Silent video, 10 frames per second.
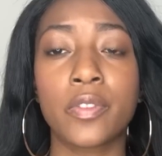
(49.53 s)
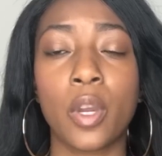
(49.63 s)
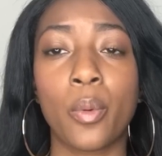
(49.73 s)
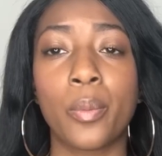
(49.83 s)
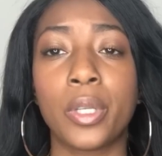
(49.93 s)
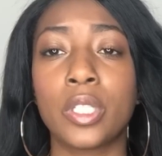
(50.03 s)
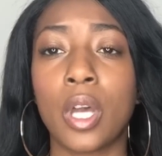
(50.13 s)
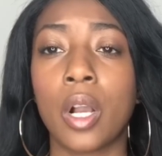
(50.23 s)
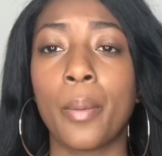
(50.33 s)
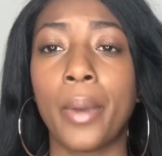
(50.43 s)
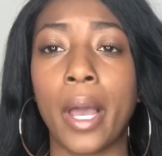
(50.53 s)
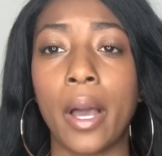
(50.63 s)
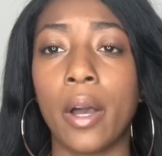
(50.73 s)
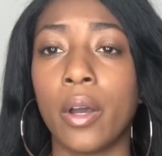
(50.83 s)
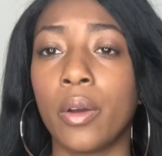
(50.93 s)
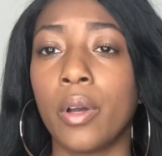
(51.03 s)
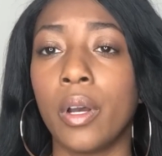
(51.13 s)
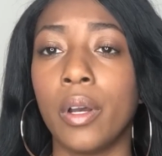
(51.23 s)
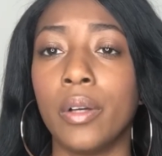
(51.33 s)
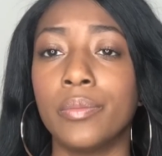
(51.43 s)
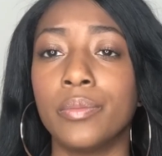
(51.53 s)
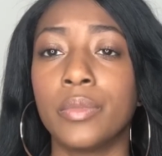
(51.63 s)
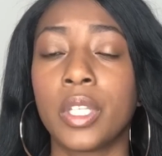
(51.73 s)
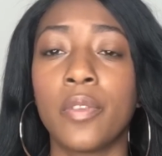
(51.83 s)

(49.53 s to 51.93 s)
if y'all want me to talk about